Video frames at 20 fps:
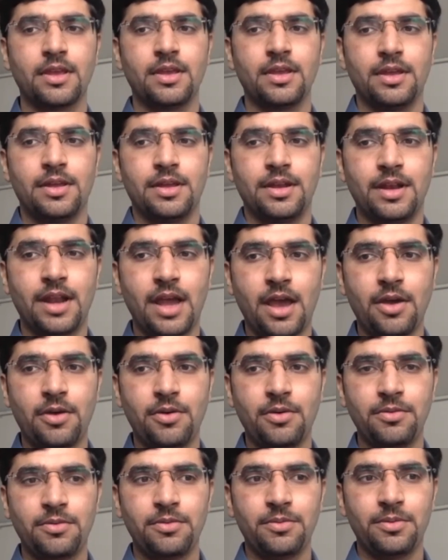
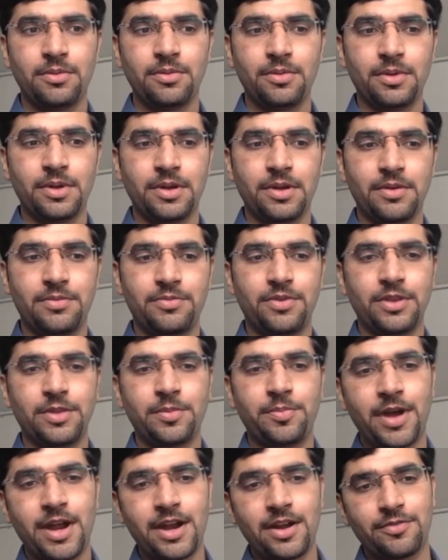Now, for the
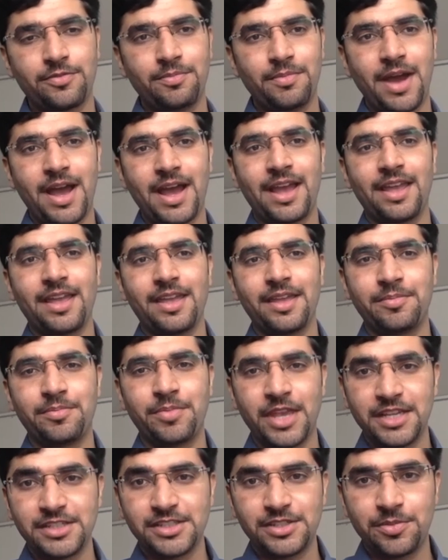part of my
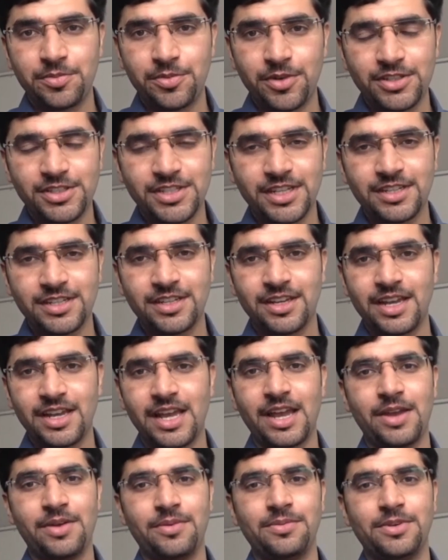PhD project,
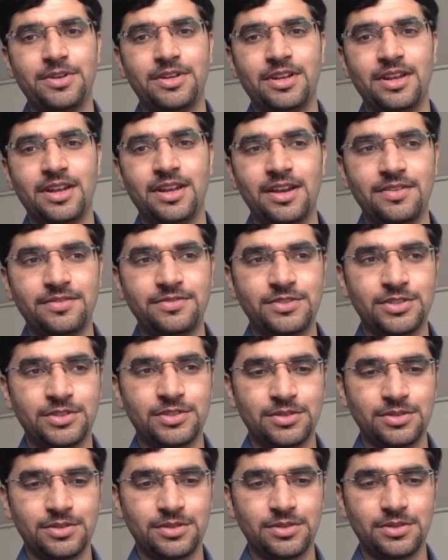I would love
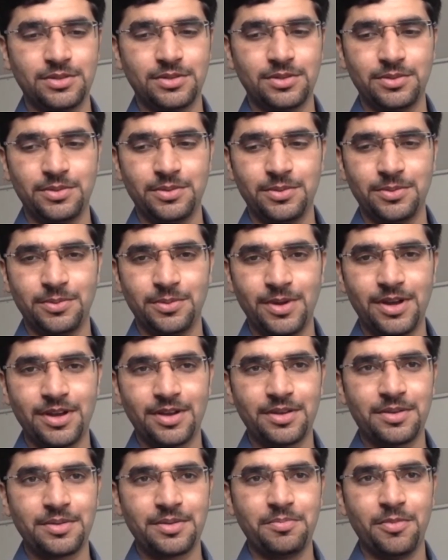to work
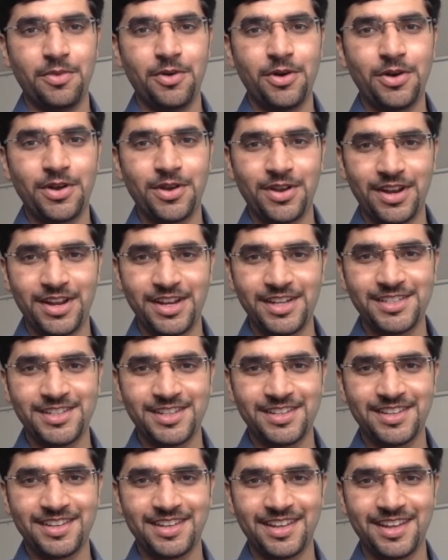more on it,
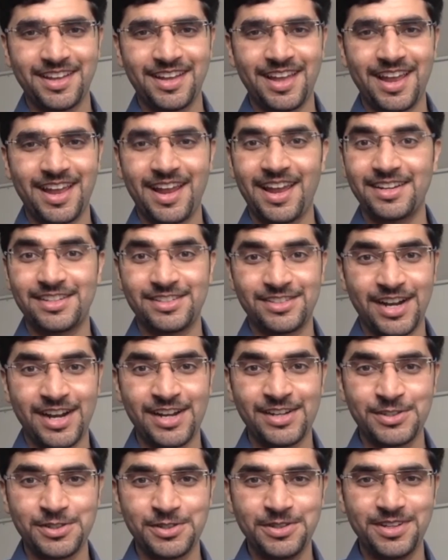and I try
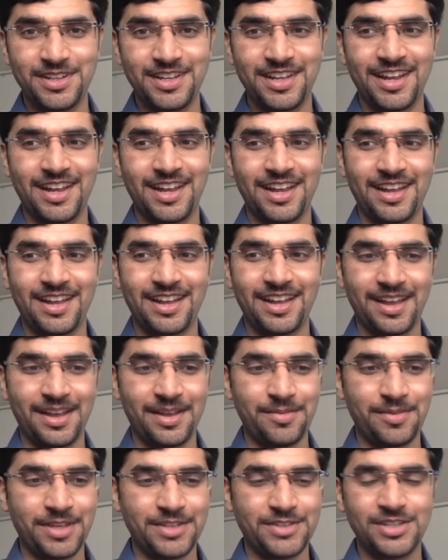to.
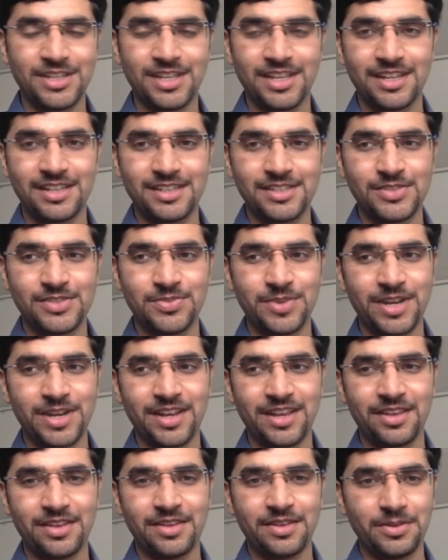I'm actually
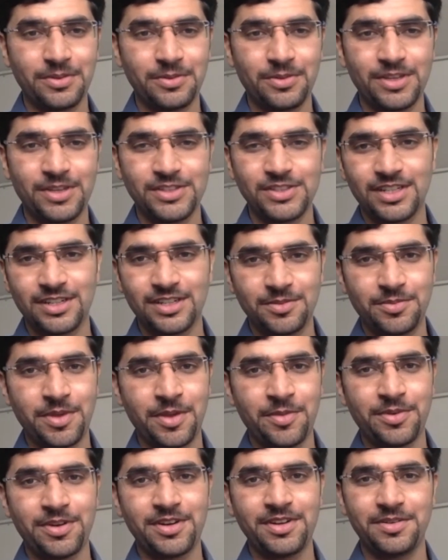anticipating one journal
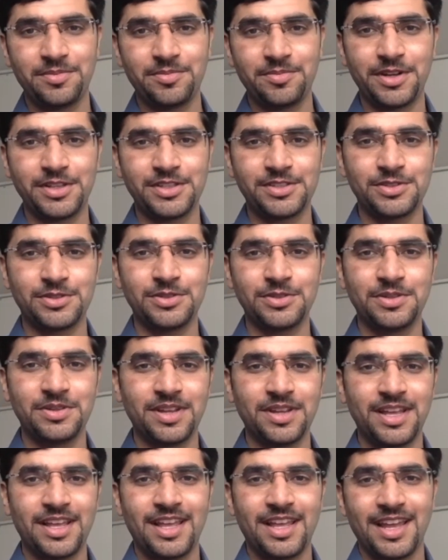paper pretty soon,
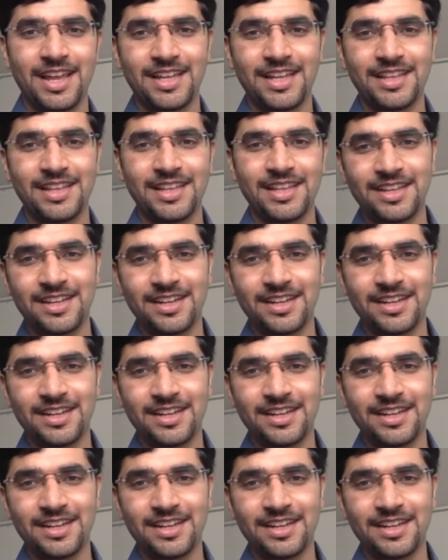and then